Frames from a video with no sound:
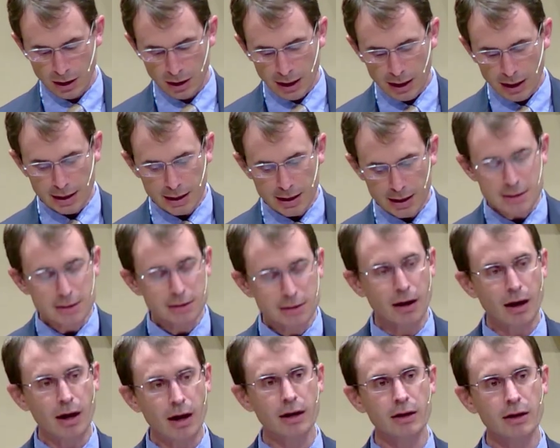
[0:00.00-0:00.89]
It is
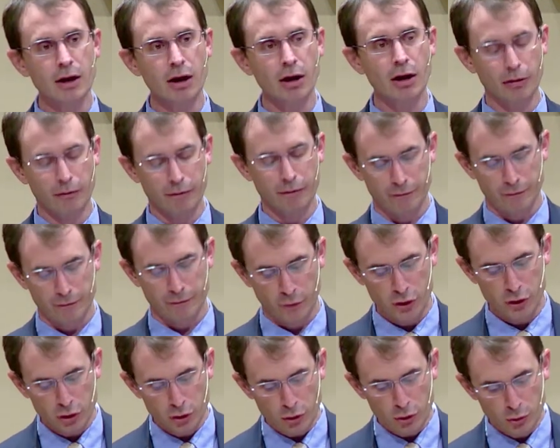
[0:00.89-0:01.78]
not enough
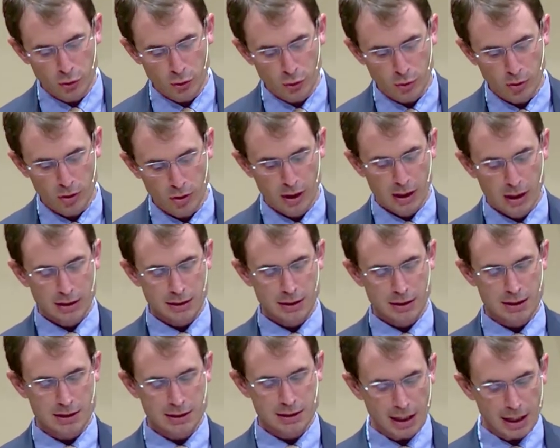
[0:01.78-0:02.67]
for you
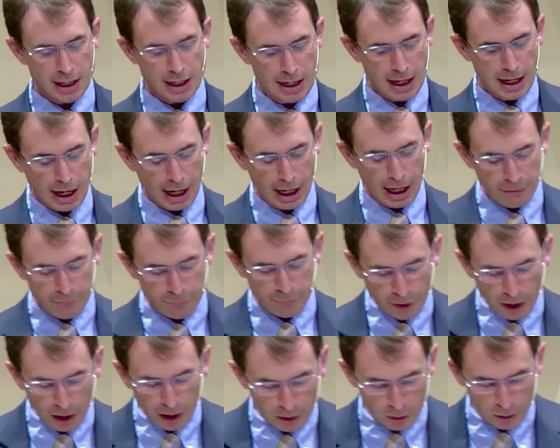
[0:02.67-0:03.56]
to say, I
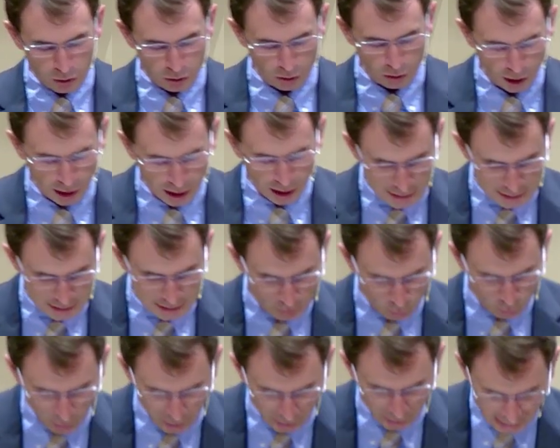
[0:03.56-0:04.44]
follow Christ
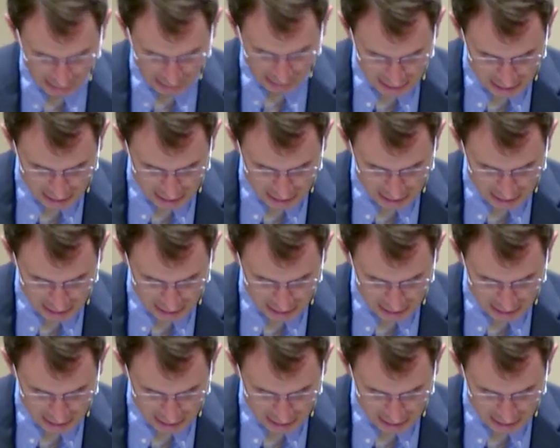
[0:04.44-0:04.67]
and what he